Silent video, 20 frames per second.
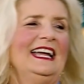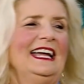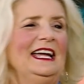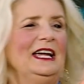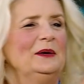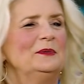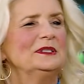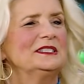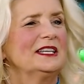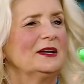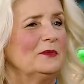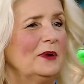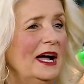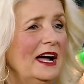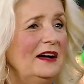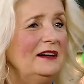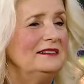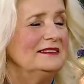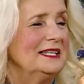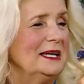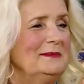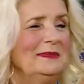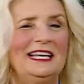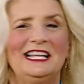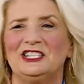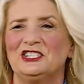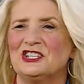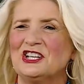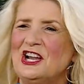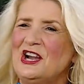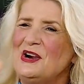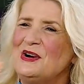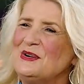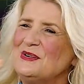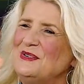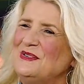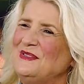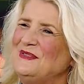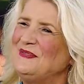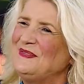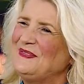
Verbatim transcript: He would say, Well, let me let you go.